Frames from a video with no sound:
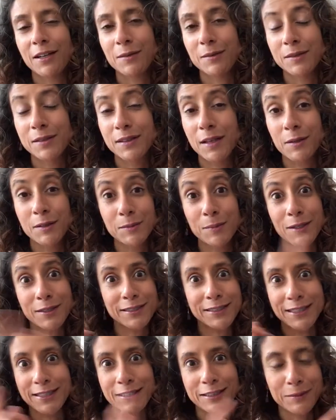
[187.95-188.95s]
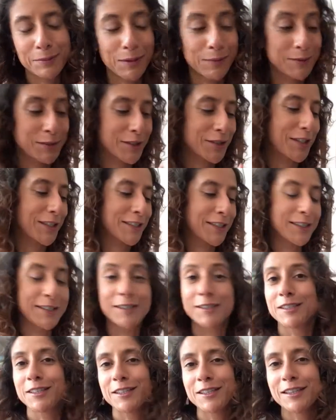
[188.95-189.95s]
I was about to say another publisher actually, so
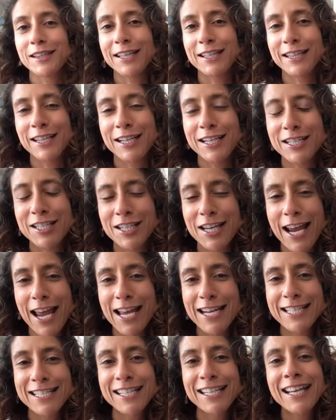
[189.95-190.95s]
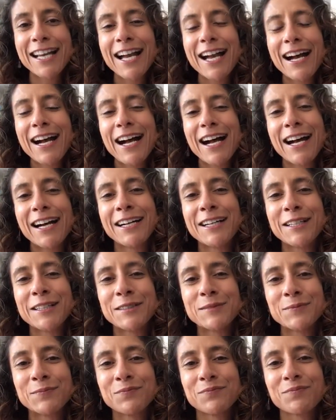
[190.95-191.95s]
it's a good thing that I checked.
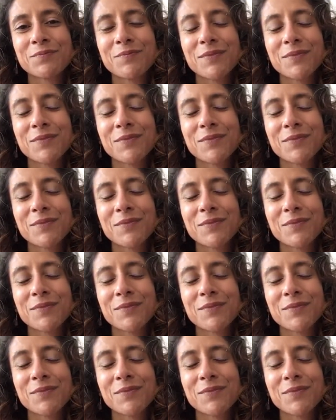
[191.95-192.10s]
And